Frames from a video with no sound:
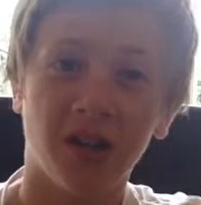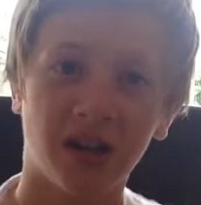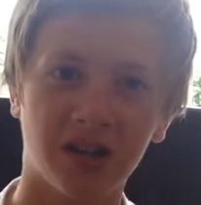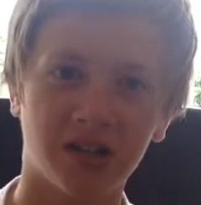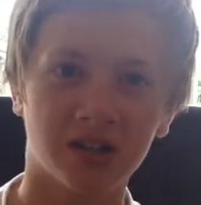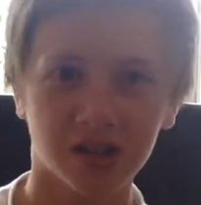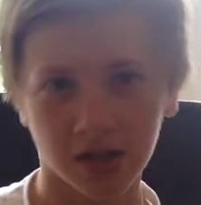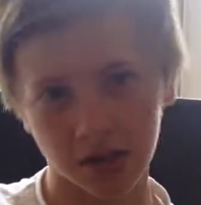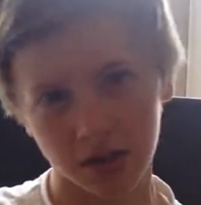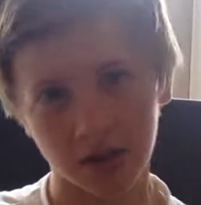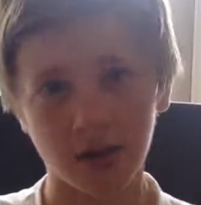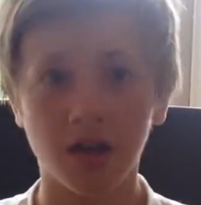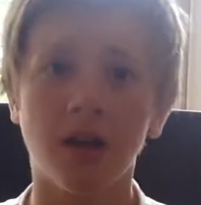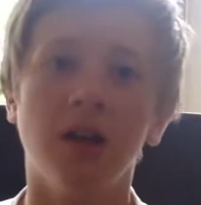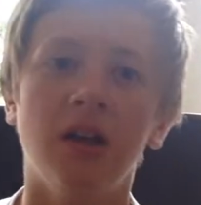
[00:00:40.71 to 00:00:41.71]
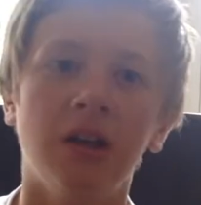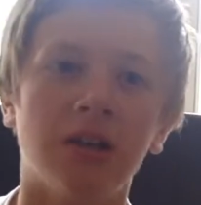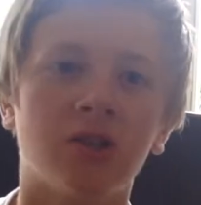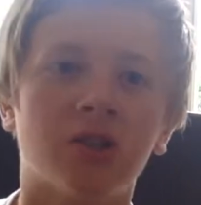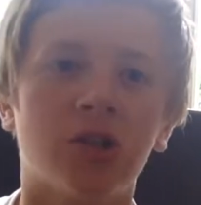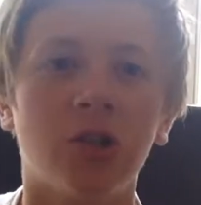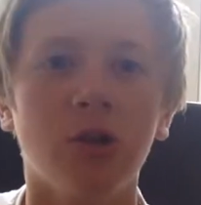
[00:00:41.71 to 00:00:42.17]
nice.
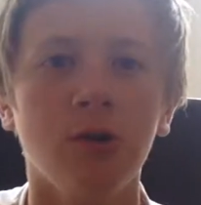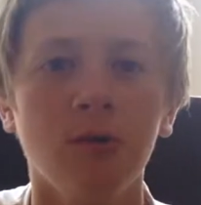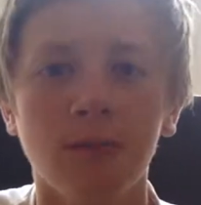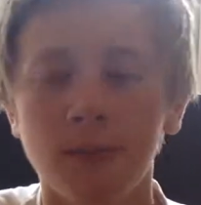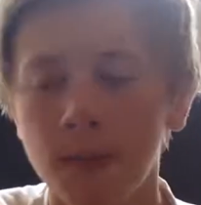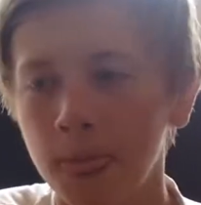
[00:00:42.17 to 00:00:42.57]
So,